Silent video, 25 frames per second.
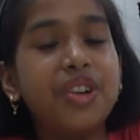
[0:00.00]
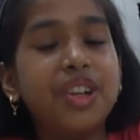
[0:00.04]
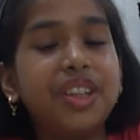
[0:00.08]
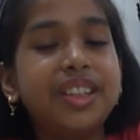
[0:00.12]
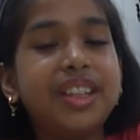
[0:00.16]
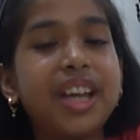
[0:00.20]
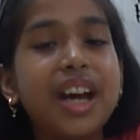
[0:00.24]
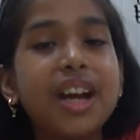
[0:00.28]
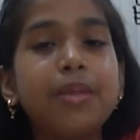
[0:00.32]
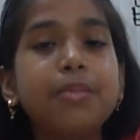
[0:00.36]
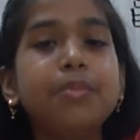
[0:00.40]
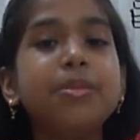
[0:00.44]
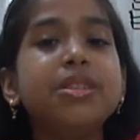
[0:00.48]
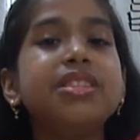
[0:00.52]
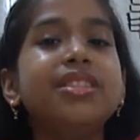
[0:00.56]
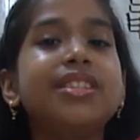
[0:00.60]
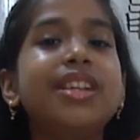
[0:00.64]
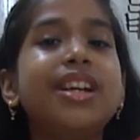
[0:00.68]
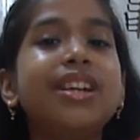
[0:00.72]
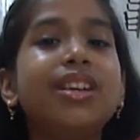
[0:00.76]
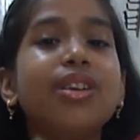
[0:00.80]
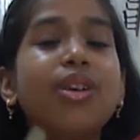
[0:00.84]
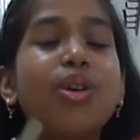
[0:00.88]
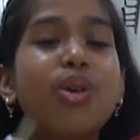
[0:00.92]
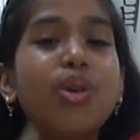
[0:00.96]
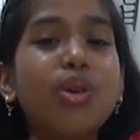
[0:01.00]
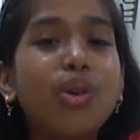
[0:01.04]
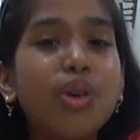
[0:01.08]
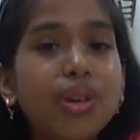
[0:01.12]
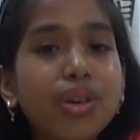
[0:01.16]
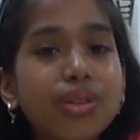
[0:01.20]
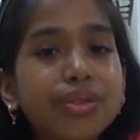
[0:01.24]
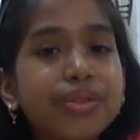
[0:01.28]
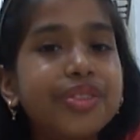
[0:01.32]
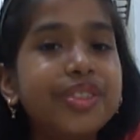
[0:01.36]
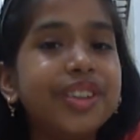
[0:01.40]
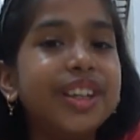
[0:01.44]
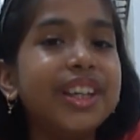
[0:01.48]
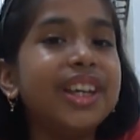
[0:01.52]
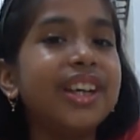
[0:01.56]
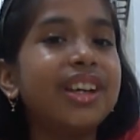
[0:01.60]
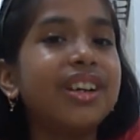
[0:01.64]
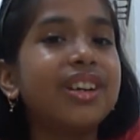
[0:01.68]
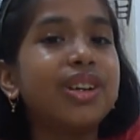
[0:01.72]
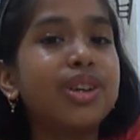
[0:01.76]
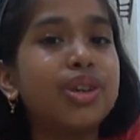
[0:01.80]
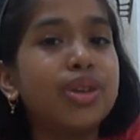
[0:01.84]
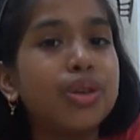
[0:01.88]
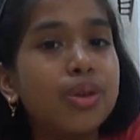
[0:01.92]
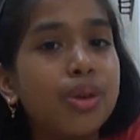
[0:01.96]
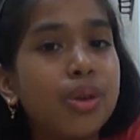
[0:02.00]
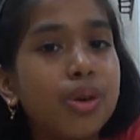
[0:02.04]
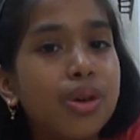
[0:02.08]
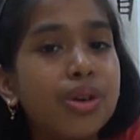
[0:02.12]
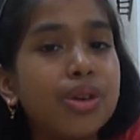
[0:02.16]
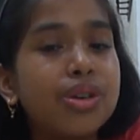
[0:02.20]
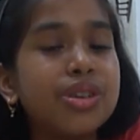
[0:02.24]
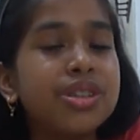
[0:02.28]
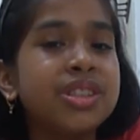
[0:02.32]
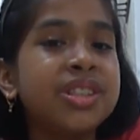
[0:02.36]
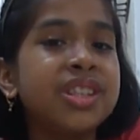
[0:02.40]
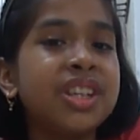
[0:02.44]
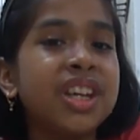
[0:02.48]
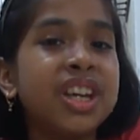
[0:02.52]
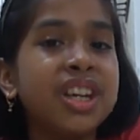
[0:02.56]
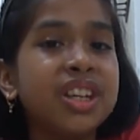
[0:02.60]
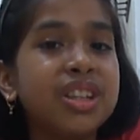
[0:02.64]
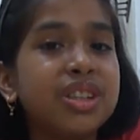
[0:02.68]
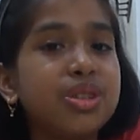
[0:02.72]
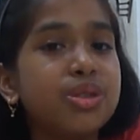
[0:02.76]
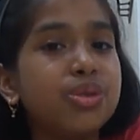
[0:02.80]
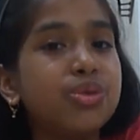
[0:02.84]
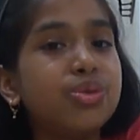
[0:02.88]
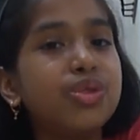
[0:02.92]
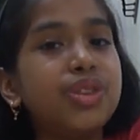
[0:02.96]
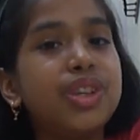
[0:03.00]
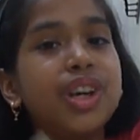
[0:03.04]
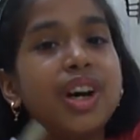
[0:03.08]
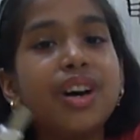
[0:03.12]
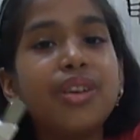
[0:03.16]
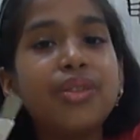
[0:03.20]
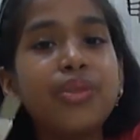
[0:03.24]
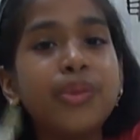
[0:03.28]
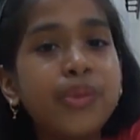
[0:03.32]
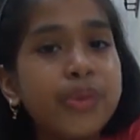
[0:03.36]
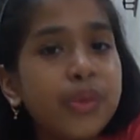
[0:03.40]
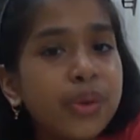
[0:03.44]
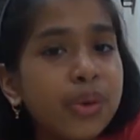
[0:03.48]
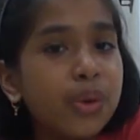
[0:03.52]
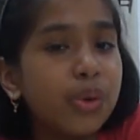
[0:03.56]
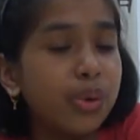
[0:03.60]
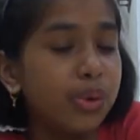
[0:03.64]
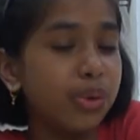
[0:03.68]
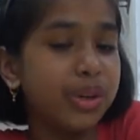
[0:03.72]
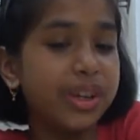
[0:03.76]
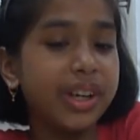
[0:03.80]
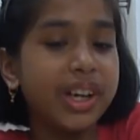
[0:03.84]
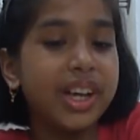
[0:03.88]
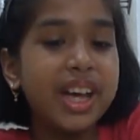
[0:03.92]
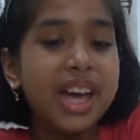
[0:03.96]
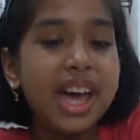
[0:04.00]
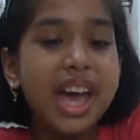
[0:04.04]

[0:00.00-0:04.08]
That means that ovary grows into the fruit.